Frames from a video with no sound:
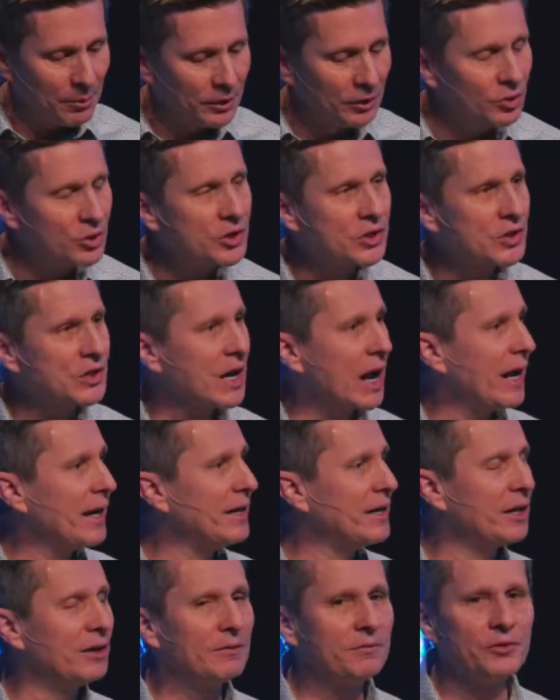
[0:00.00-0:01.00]
lose sight
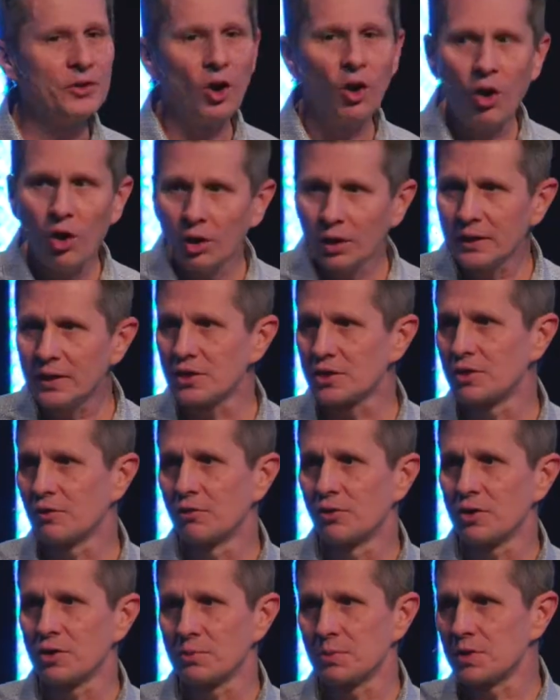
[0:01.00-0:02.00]
of the holiness of
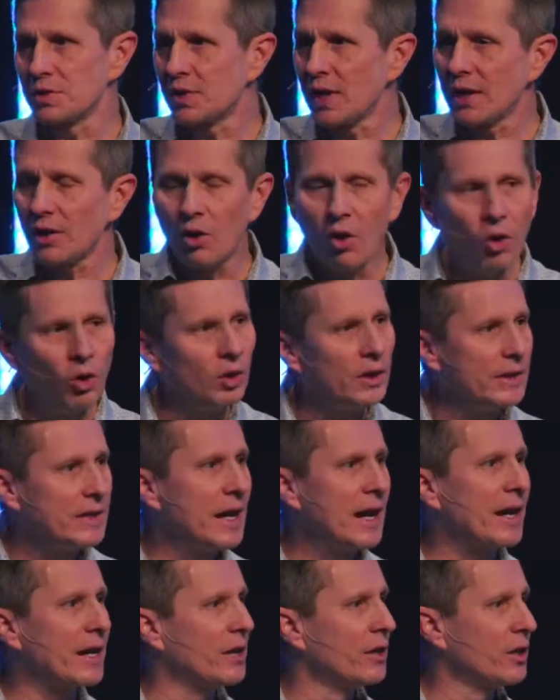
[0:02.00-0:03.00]
Christmas, that holy
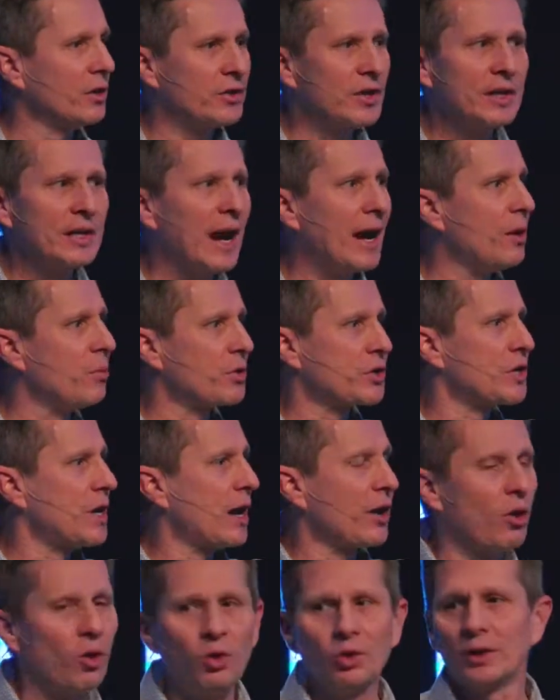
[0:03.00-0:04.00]
night. The night was
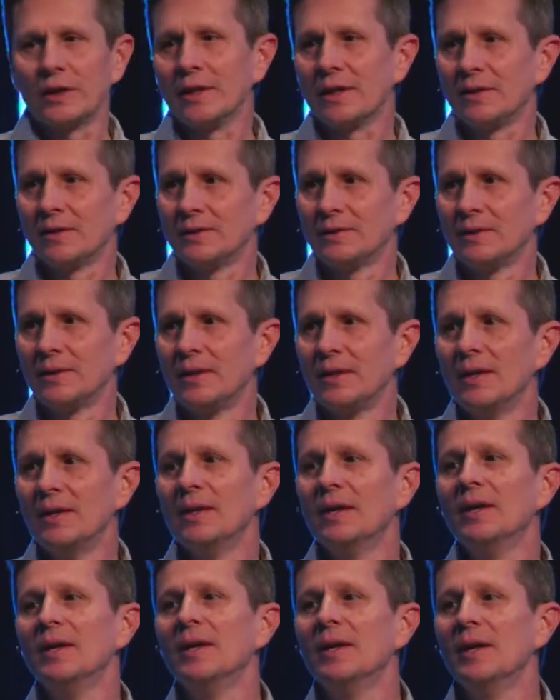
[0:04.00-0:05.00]
not holy,
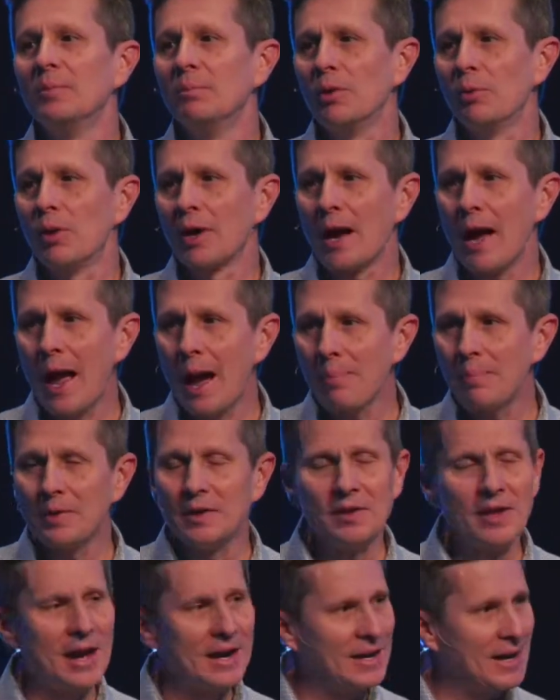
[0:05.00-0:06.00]
but what
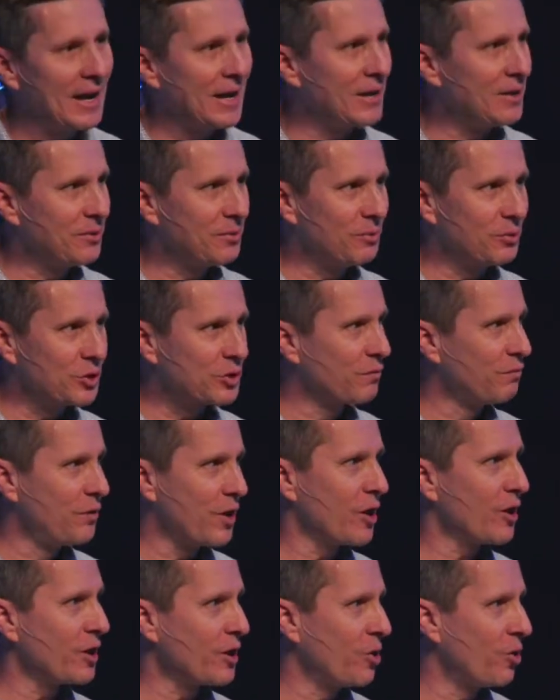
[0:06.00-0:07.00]
happened that night was
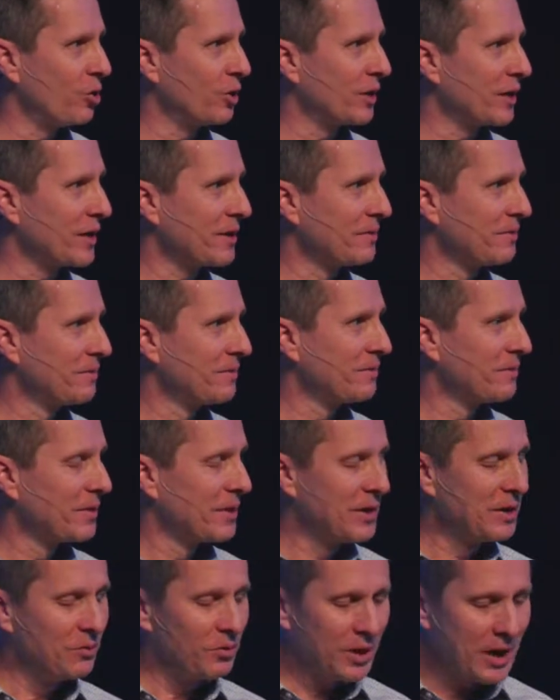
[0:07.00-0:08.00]
very holy.
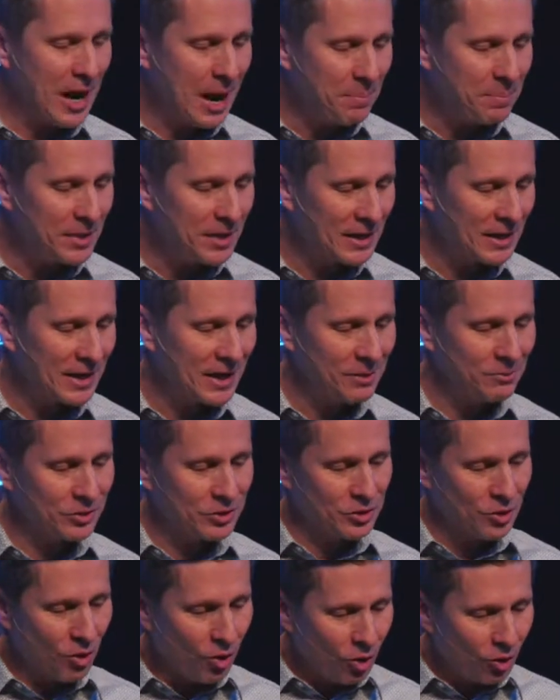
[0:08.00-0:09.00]
What happened that night was
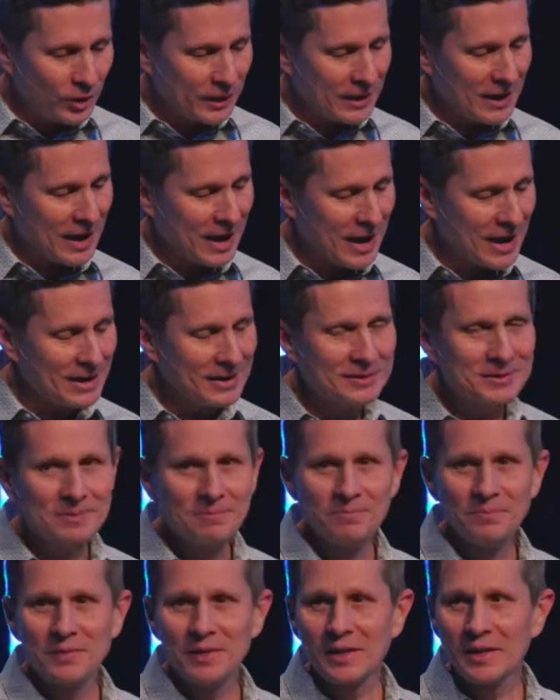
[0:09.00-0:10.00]
a holy God
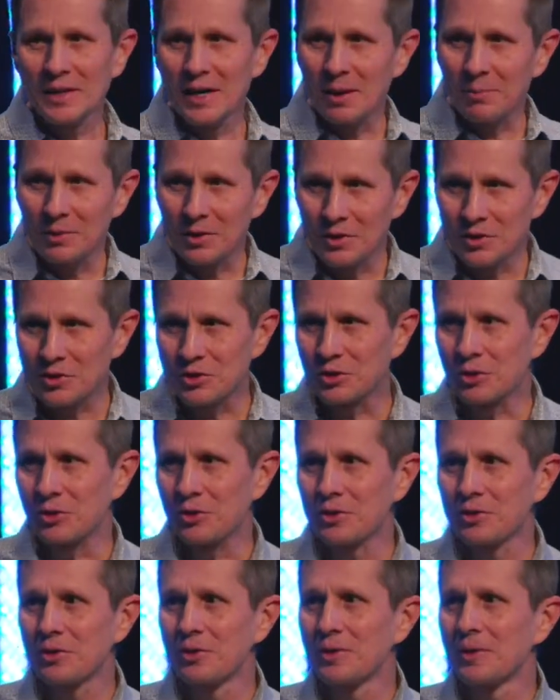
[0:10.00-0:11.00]
coming to this
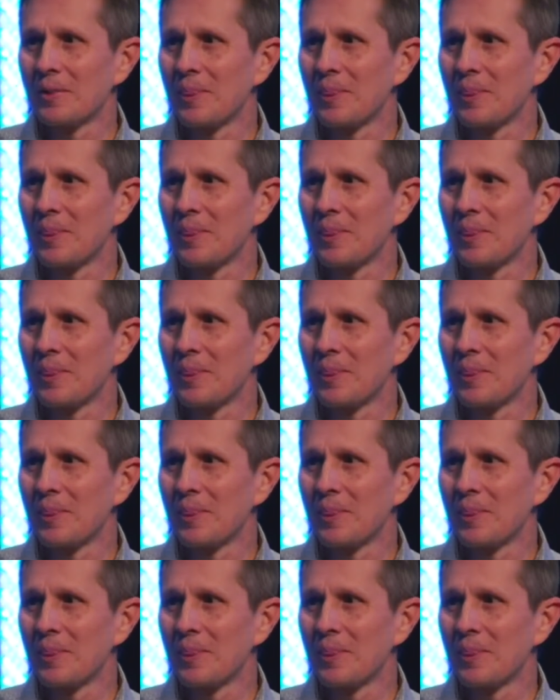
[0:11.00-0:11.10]
earth